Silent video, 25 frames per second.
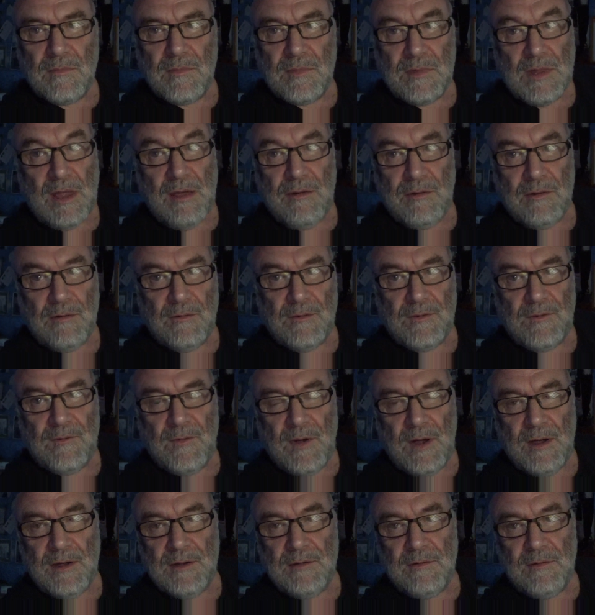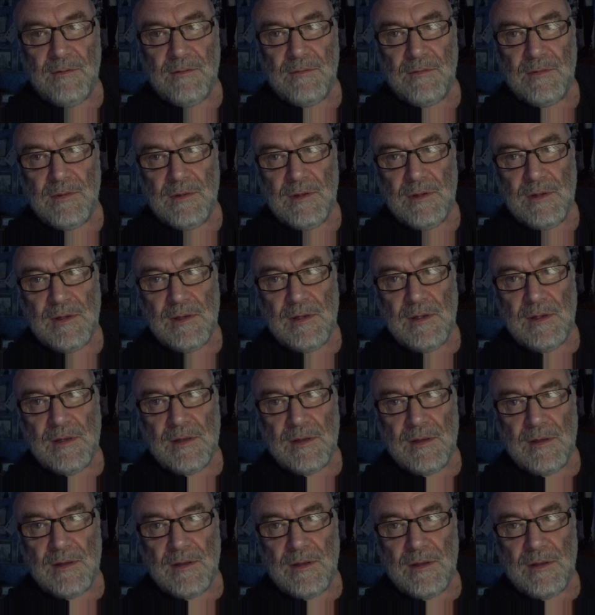Now it looks fine.
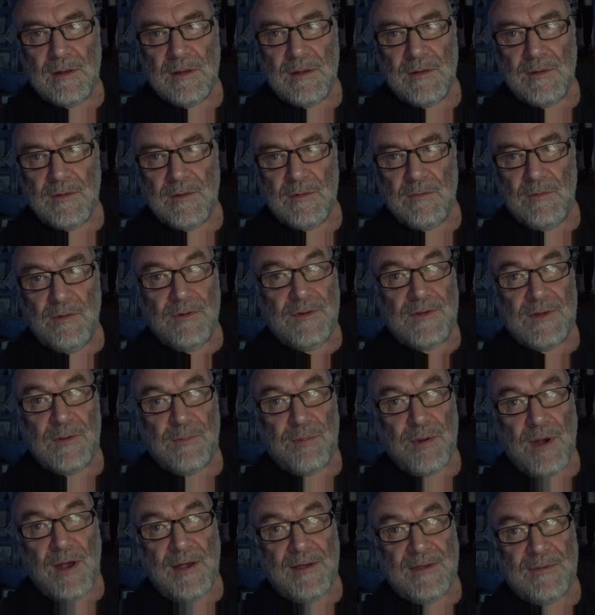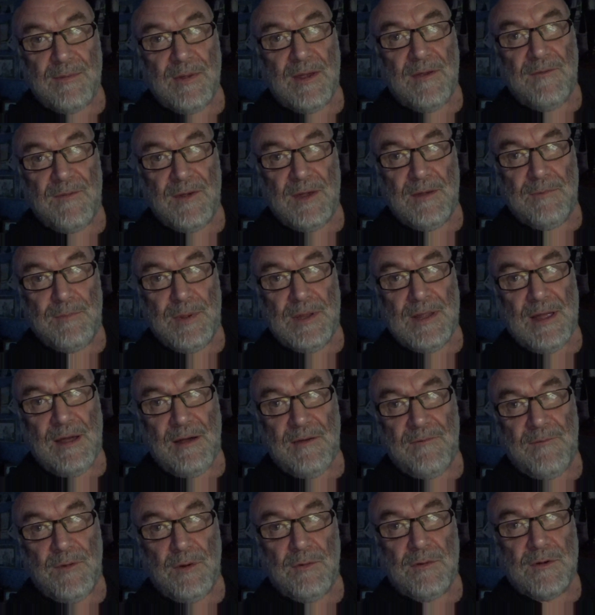Wouldn't surprise me if it had been
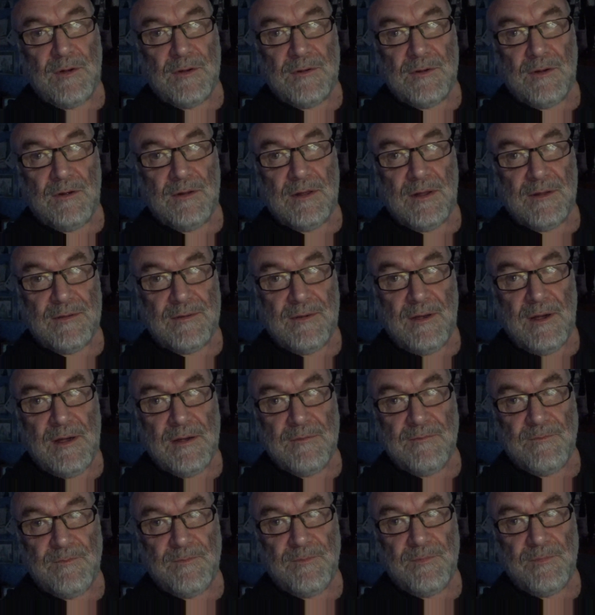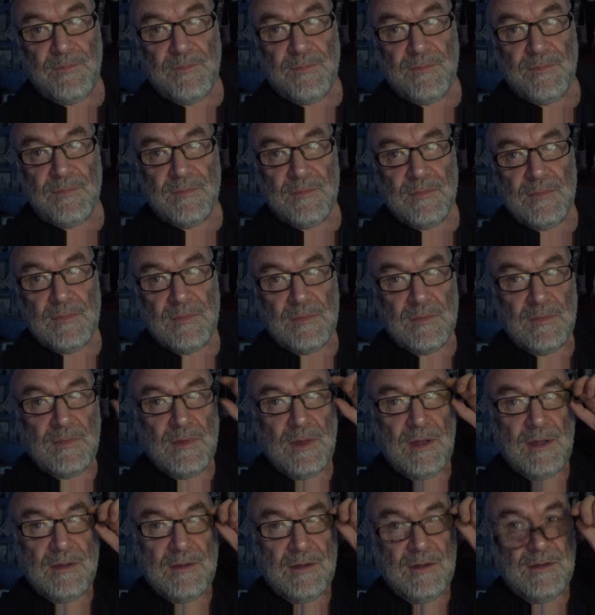out of focus all that time.
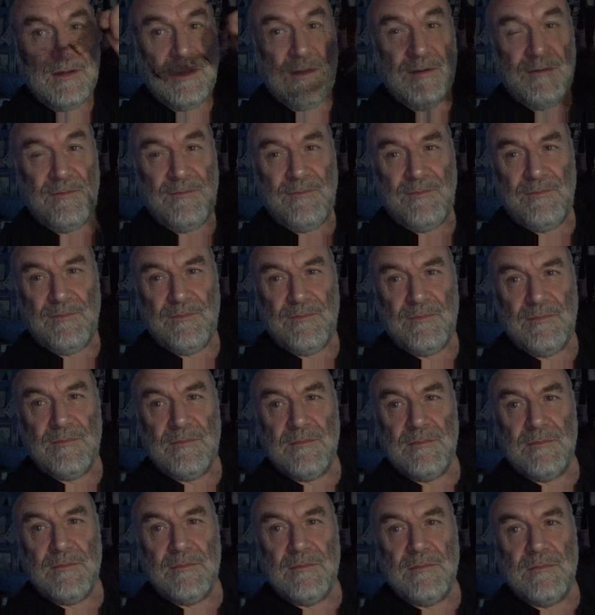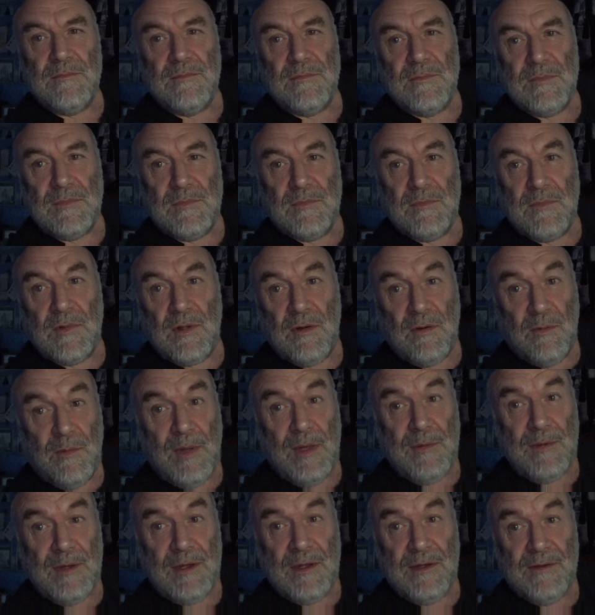I don't know. Or
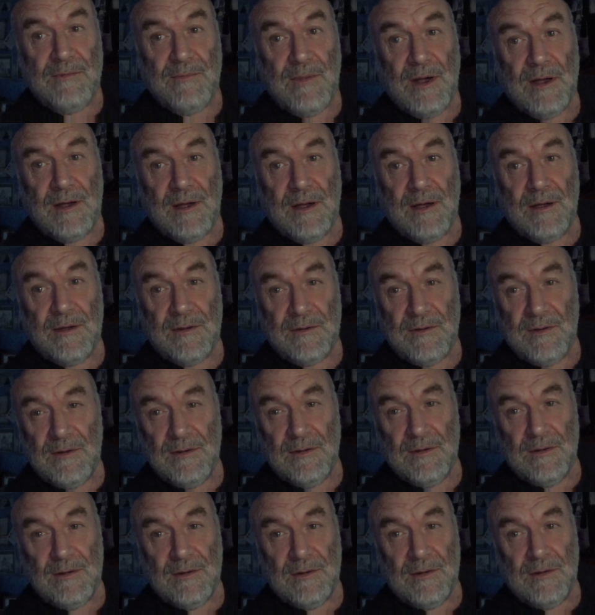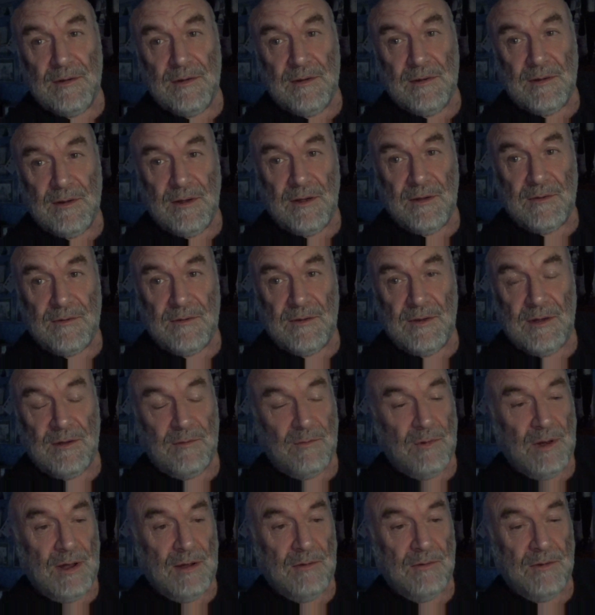maybe it is my eyes, actually.
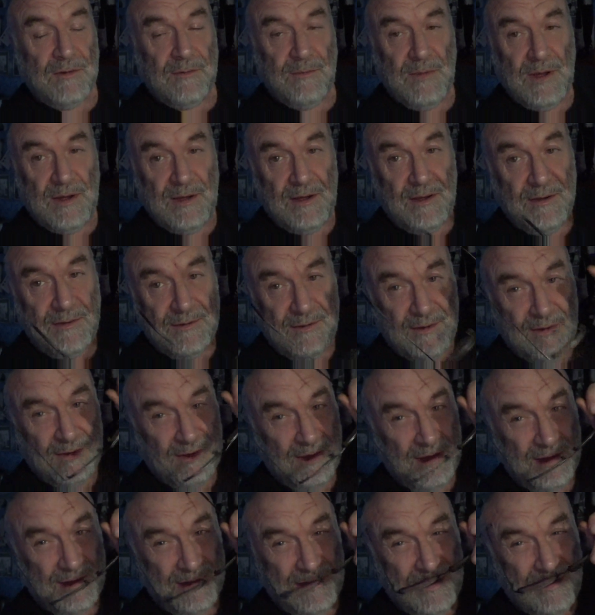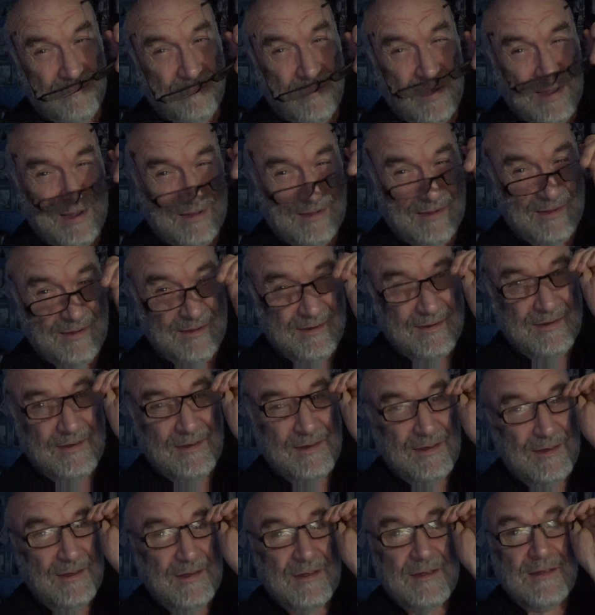Wow, is my eyesight getting that bad
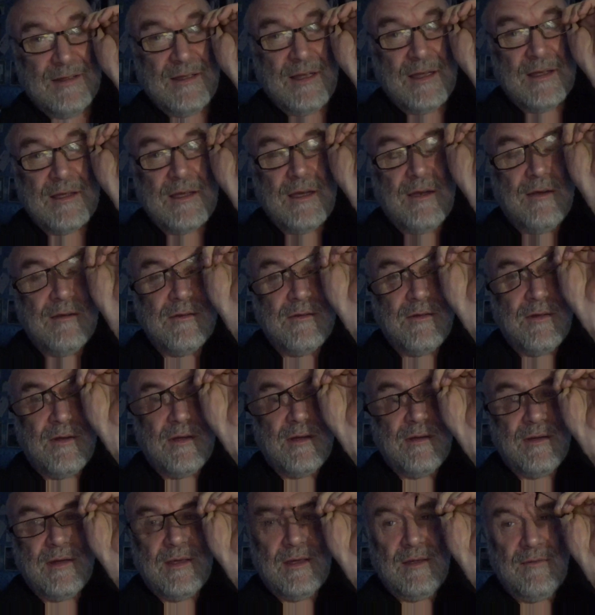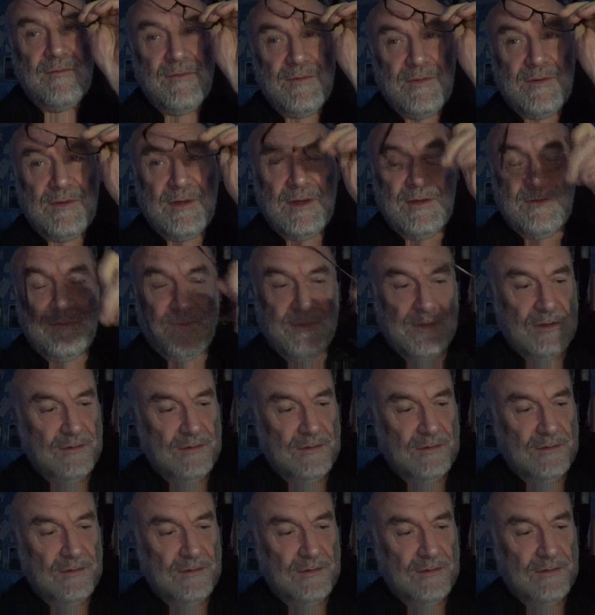that I can't not even see?